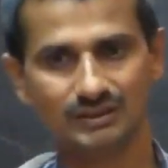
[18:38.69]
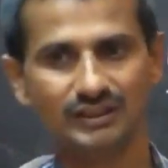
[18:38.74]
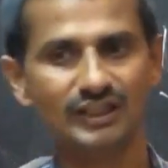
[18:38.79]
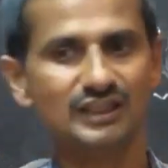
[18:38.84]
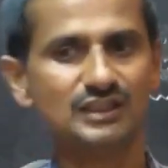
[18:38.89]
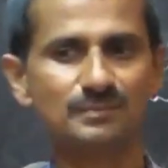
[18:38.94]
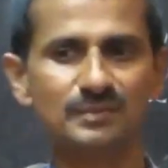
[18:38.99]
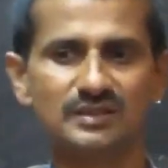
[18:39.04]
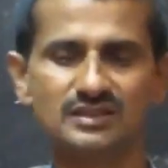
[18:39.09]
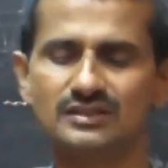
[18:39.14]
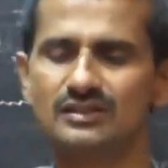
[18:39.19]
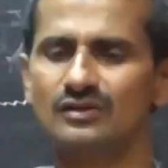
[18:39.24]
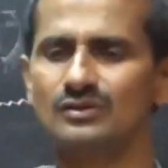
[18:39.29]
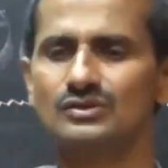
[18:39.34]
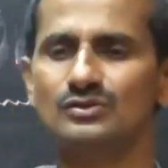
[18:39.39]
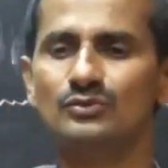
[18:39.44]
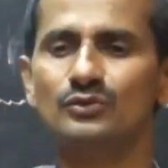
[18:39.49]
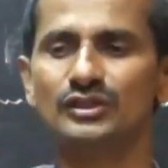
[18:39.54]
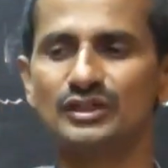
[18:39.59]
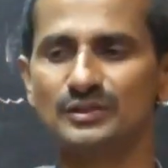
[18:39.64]
Expression. There
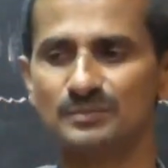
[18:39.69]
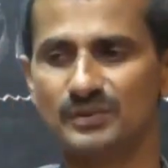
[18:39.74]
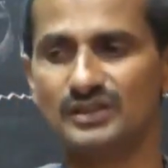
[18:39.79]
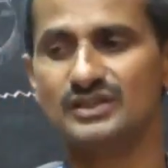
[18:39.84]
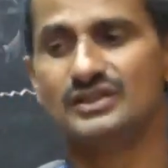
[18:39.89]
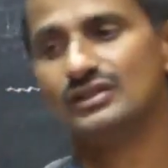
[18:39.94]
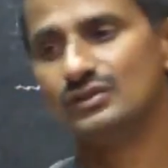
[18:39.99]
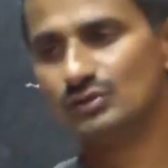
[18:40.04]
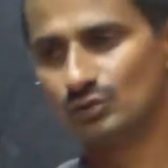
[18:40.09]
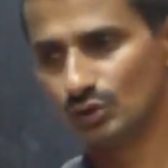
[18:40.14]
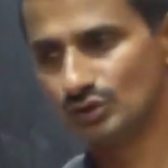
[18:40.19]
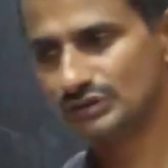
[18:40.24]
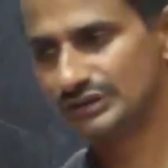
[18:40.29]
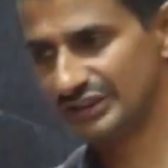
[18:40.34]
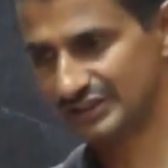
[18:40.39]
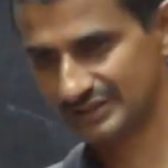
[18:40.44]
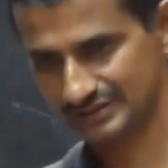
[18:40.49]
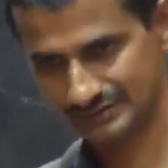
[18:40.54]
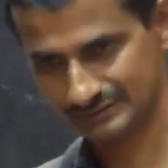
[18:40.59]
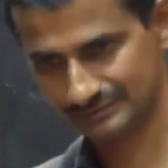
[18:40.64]
was no expression in those
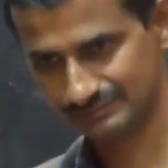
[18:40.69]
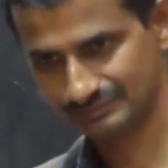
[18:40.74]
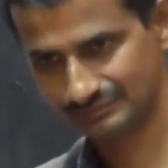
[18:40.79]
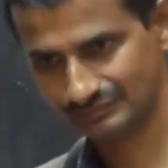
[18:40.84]
days.